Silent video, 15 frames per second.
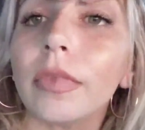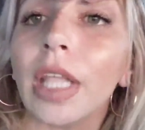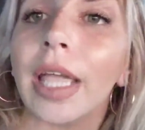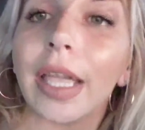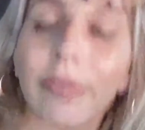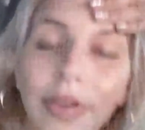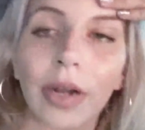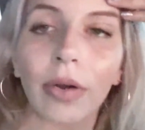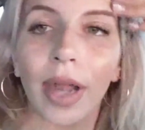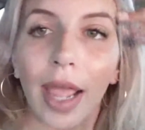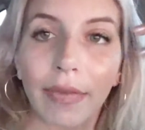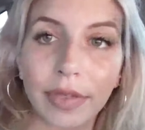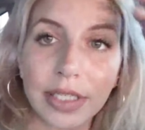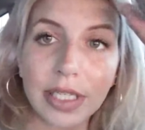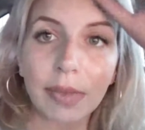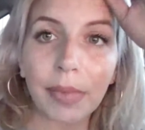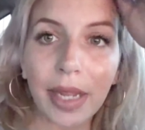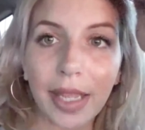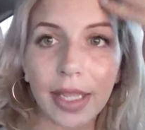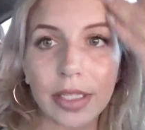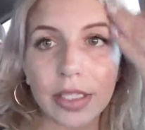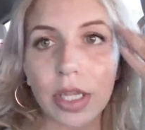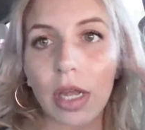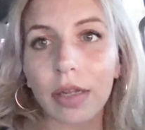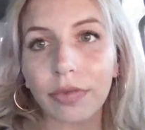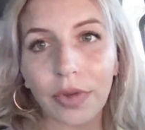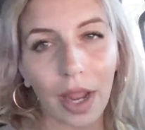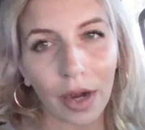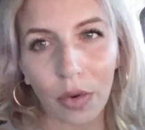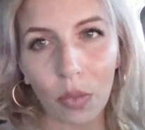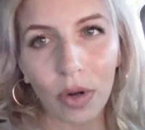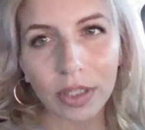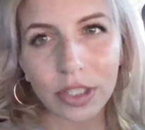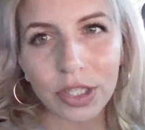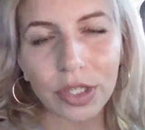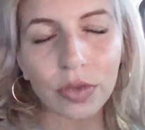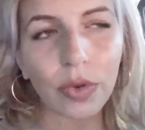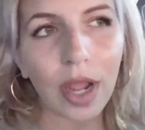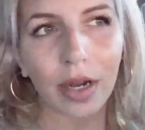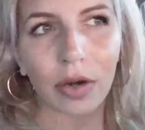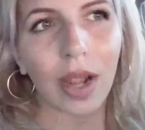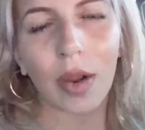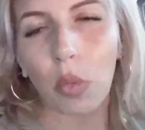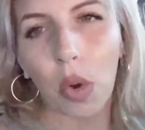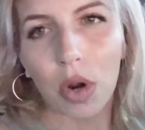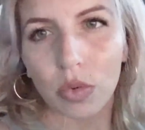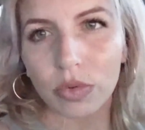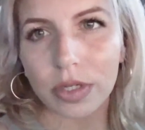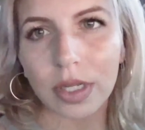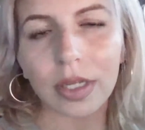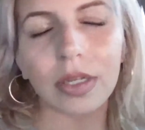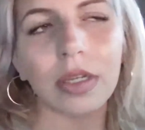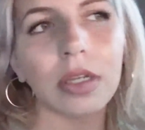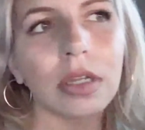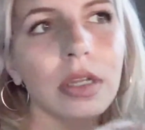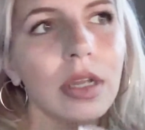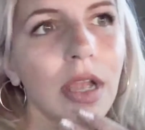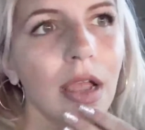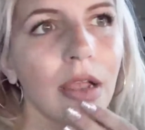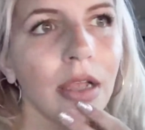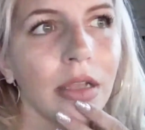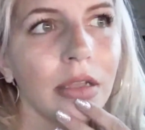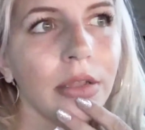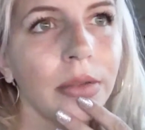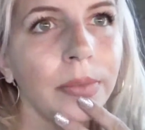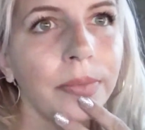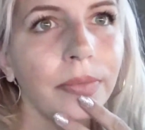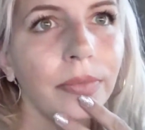Like, if I don't have to send my kids off, I don't want to. I won't. I